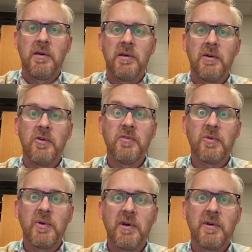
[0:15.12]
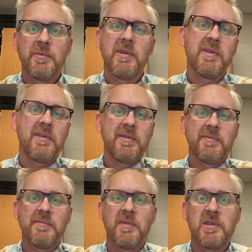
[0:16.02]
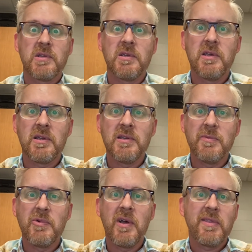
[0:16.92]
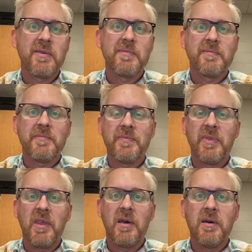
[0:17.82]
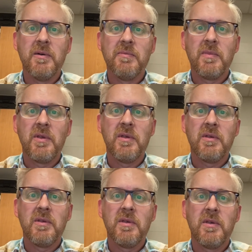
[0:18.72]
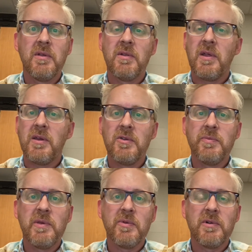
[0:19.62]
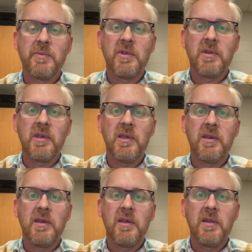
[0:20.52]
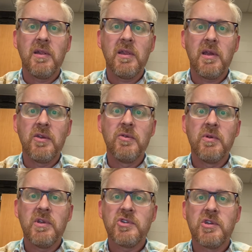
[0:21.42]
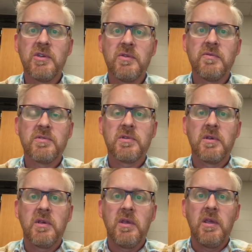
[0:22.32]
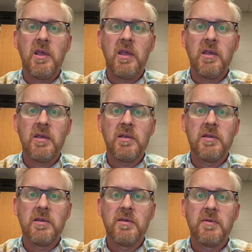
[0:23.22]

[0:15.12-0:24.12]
overwhelm as I take a deep breath. A lot of new people in our building, a lot of new initiatives, and